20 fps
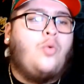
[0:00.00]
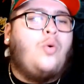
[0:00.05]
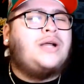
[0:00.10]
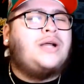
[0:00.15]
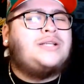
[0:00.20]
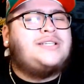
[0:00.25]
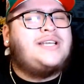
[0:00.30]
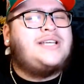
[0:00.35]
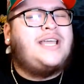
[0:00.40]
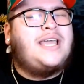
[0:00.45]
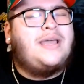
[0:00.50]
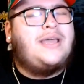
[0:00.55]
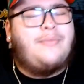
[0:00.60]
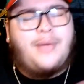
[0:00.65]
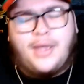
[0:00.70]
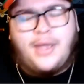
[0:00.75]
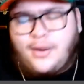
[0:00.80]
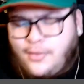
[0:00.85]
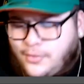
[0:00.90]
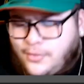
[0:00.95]
Watch again,
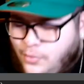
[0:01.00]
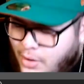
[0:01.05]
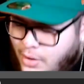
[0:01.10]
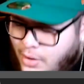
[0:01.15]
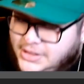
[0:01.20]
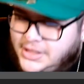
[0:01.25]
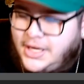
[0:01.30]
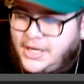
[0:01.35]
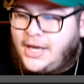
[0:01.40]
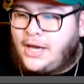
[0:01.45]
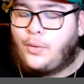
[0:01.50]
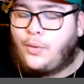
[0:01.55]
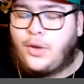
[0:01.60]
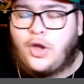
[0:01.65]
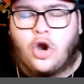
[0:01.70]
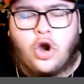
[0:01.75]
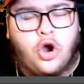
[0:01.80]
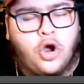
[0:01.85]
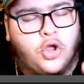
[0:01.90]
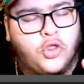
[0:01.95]
man. Watch again. We
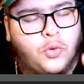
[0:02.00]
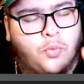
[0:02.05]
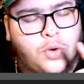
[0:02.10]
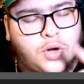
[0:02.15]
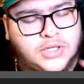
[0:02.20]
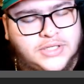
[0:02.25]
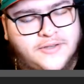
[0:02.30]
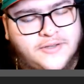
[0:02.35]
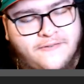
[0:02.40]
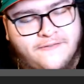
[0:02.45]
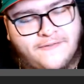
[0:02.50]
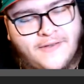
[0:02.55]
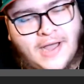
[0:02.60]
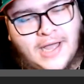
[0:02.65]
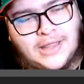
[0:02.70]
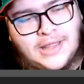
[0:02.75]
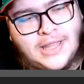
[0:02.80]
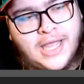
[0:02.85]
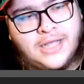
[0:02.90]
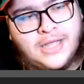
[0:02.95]
are on the road to
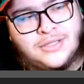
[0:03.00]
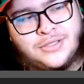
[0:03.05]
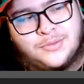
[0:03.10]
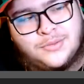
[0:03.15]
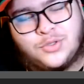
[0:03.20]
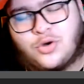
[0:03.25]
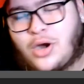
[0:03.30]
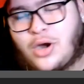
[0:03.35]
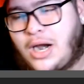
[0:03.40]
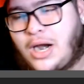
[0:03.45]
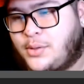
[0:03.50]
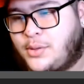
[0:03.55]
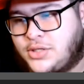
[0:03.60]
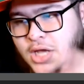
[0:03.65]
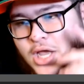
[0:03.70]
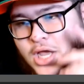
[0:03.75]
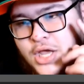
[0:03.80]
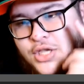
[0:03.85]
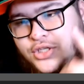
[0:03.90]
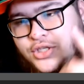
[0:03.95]
5,000 subscribers,
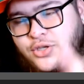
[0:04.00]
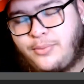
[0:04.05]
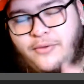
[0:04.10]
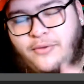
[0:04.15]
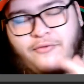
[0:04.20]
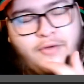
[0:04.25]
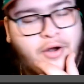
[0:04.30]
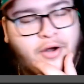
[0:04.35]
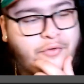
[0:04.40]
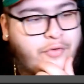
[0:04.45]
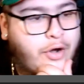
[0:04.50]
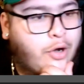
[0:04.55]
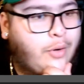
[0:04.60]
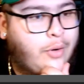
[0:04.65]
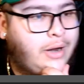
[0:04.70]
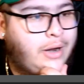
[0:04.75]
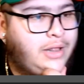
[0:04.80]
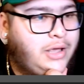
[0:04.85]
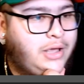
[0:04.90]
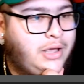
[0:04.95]
so it'd be very, very
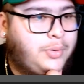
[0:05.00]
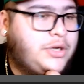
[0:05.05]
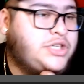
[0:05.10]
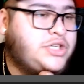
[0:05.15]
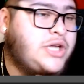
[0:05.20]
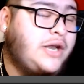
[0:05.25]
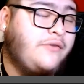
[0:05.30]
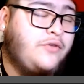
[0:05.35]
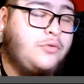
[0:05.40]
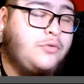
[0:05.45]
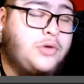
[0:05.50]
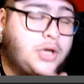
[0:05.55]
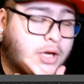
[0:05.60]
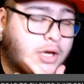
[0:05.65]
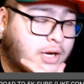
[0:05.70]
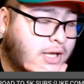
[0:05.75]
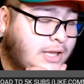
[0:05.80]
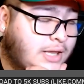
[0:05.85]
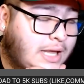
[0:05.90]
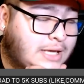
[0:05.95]
greatly appreciated if you could
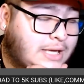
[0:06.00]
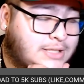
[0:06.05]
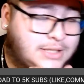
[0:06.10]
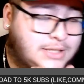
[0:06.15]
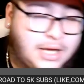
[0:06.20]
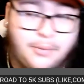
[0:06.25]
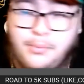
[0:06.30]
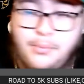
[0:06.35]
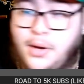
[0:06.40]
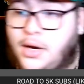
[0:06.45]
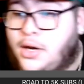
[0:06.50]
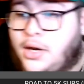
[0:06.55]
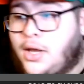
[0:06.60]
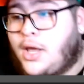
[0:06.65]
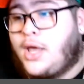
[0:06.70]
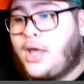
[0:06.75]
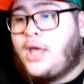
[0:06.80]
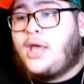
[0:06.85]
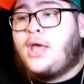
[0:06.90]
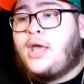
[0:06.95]
hit that sub button.
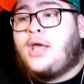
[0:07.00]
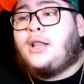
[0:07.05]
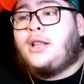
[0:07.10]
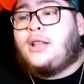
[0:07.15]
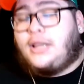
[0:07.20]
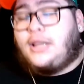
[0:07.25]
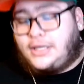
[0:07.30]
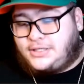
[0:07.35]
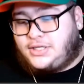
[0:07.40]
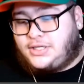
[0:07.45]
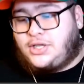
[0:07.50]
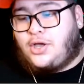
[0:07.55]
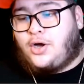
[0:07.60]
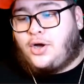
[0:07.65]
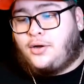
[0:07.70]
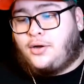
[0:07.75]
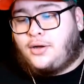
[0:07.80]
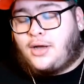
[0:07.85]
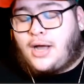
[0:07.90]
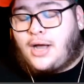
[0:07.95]
Listen, y'all,
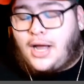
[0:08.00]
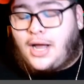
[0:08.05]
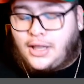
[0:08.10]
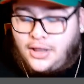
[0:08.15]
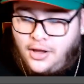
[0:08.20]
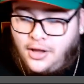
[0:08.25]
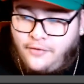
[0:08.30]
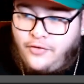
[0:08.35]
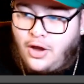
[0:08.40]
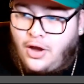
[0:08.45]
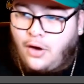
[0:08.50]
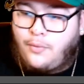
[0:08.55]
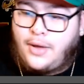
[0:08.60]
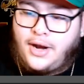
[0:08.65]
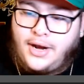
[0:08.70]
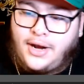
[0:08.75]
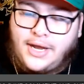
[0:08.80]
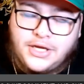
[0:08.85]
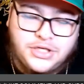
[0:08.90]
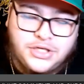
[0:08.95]
I love y'all, Raider
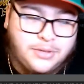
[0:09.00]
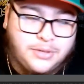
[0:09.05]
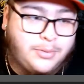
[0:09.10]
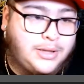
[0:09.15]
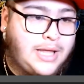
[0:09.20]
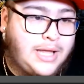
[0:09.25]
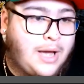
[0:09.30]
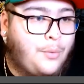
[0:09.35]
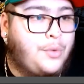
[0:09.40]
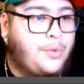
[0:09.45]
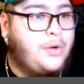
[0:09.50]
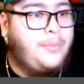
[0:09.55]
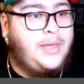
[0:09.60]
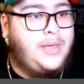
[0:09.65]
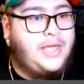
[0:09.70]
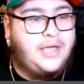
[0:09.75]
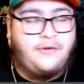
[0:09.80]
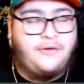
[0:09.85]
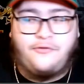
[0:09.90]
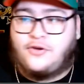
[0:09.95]
Nation, but that will be
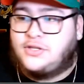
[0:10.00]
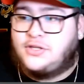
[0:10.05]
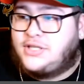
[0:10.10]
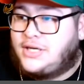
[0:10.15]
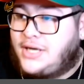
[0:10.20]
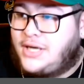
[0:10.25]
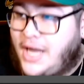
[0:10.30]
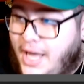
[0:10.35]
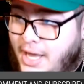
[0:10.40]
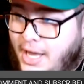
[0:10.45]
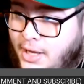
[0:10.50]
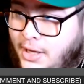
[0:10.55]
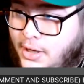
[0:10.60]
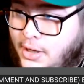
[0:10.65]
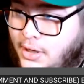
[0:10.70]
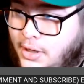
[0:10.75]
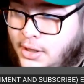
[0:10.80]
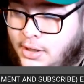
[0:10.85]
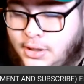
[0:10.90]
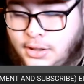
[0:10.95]
it for today,
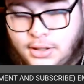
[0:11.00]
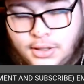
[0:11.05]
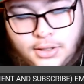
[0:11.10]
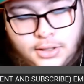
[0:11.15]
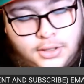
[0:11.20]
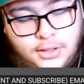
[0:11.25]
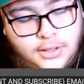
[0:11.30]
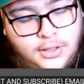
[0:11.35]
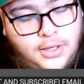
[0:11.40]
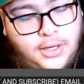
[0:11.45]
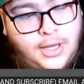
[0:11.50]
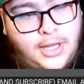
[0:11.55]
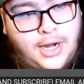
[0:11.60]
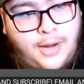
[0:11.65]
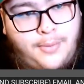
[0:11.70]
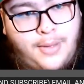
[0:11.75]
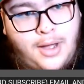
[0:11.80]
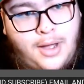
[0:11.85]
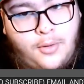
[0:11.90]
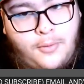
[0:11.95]
and I'm
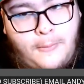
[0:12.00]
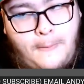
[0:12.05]
out.